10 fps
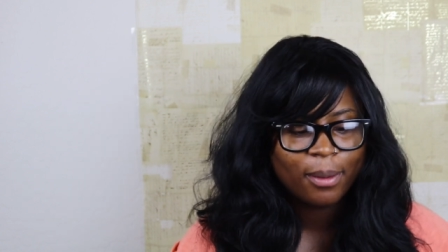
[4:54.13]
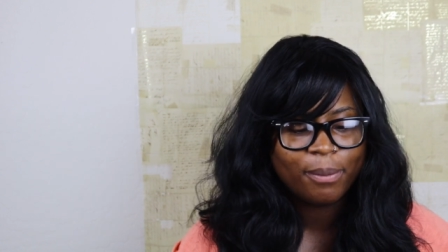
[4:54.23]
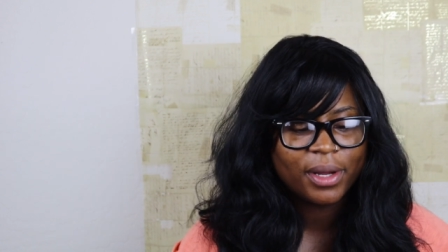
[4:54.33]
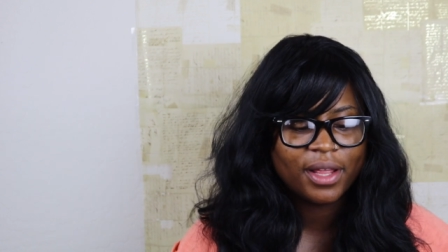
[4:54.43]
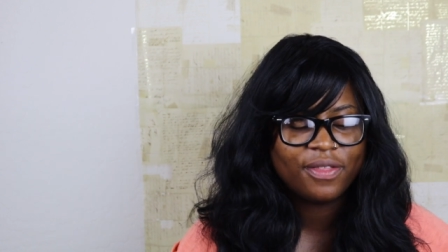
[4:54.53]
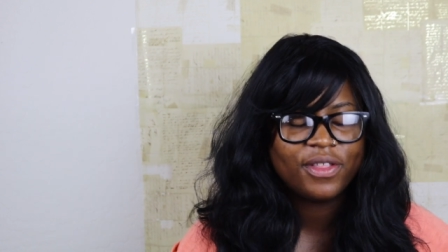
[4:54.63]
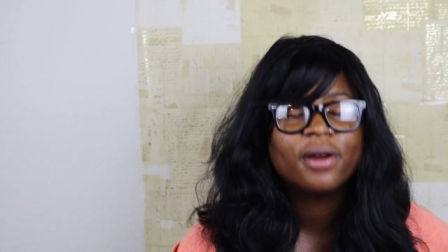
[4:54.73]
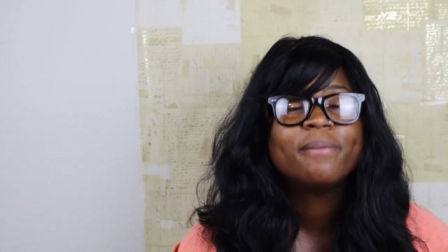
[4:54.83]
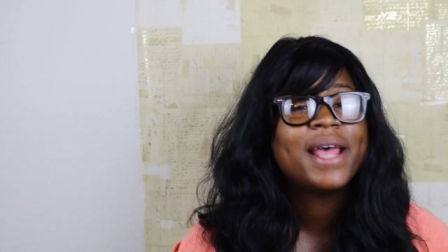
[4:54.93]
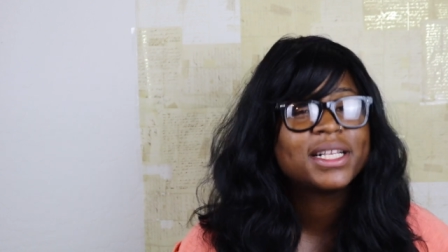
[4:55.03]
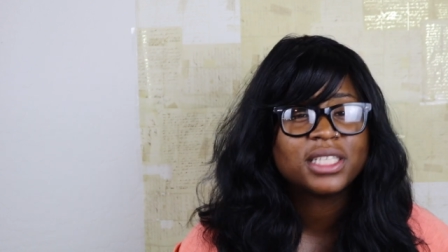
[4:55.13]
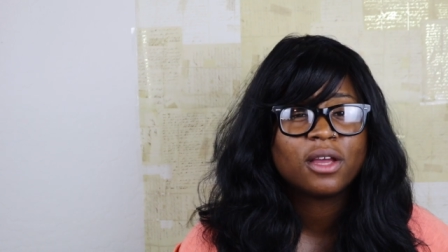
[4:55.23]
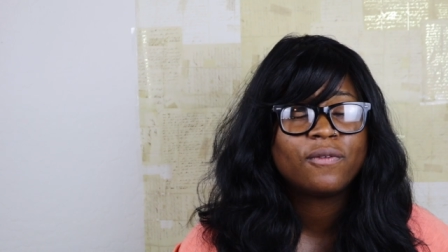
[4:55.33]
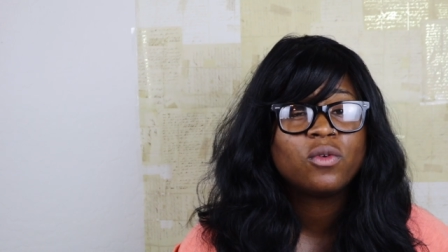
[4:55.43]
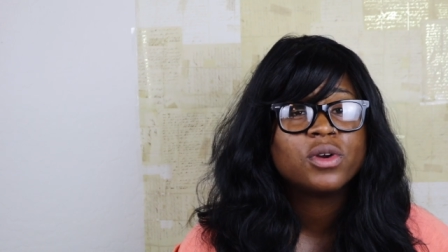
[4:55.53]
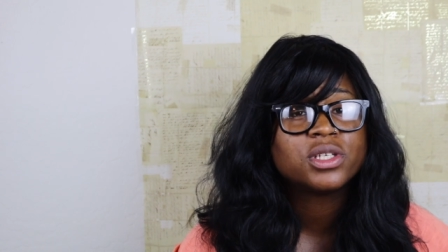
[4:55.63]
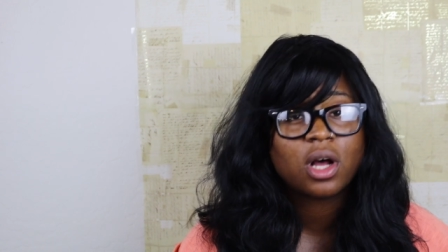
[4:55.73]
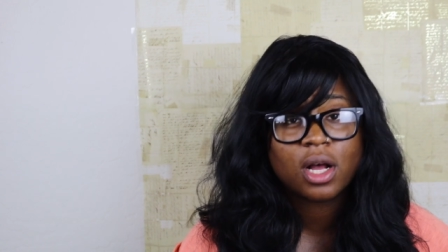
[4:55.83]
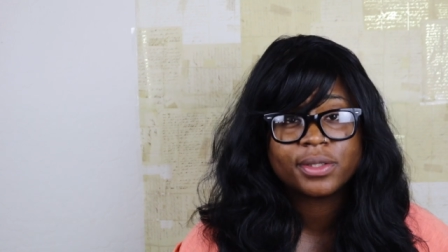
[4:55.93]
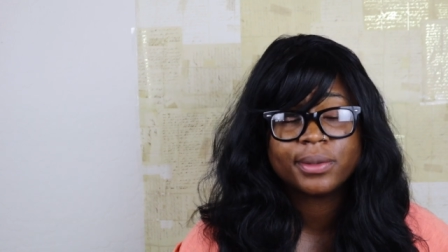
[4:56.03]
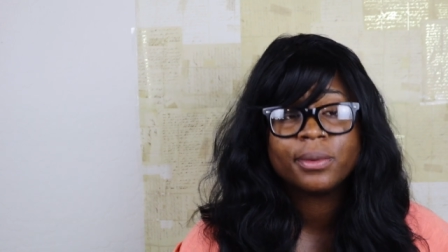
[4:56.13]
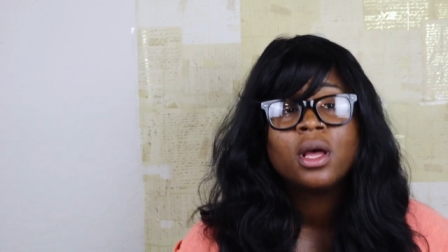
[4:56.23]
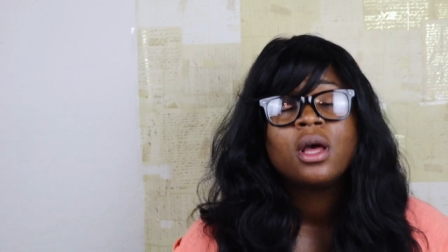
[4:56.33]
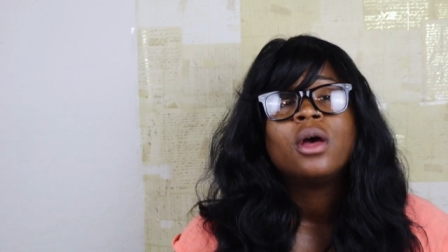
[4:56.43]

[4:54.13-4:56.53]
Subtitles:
But their Mexican food is awesome.